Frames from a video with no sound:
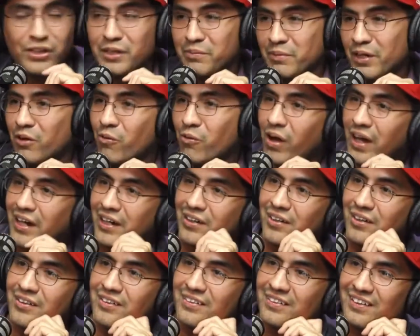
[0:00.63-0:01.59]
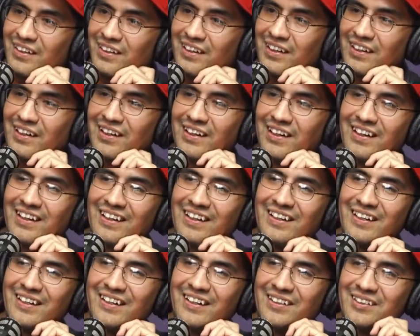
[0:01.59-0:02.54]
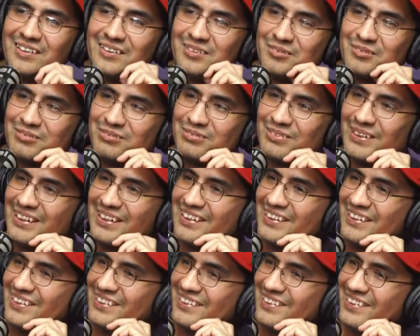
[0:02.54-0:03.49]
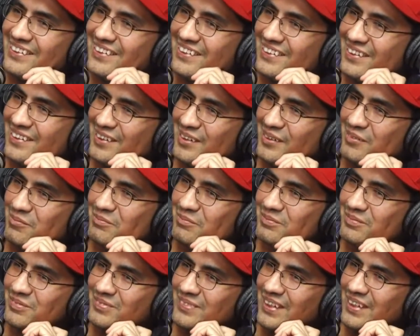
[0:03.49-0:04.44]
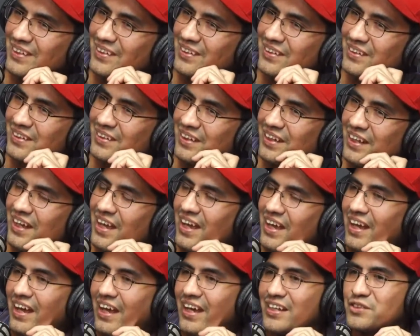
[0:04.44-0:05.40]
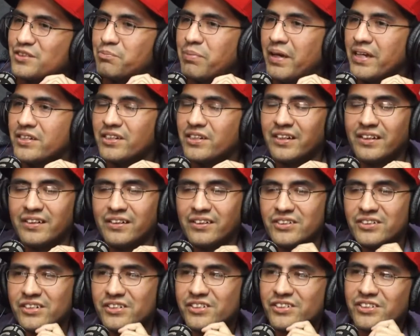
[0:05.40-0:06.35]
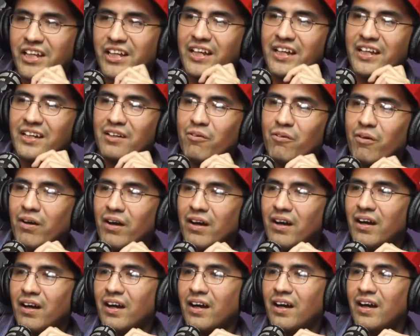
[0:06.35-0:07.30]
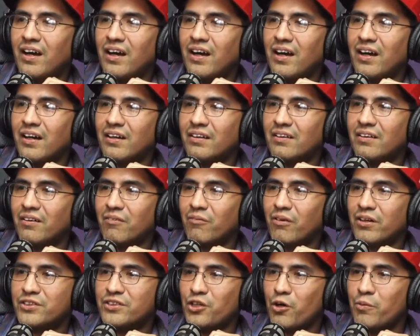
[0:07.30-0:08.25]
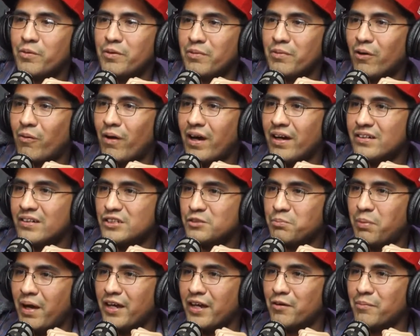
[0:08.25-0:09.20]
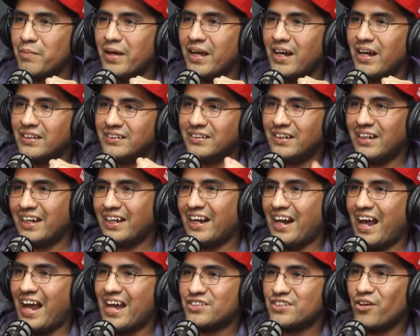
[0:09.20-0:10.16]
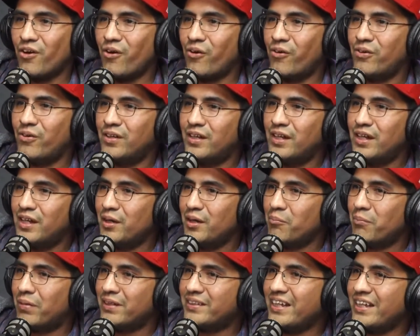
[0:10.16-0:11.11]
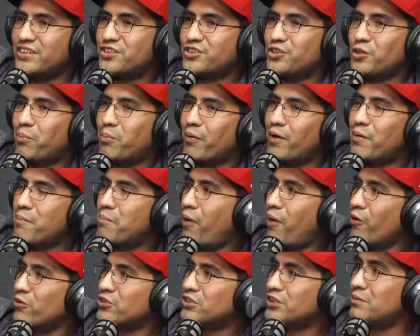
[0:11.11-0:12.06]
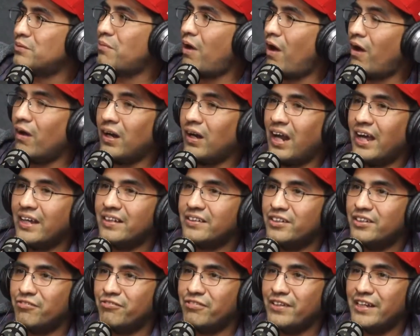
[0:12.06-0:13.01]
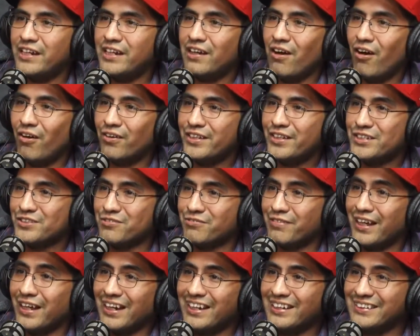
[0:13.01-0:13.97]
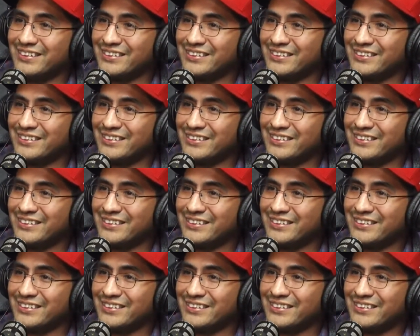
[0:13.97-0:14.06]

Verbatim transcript: McGuire, uh, fucking. Uh, What's that? It's basically there's a scene where uh, where Toby Maguire is Spider Man acting like an asshole, but they superimpose him on like defeating all these villains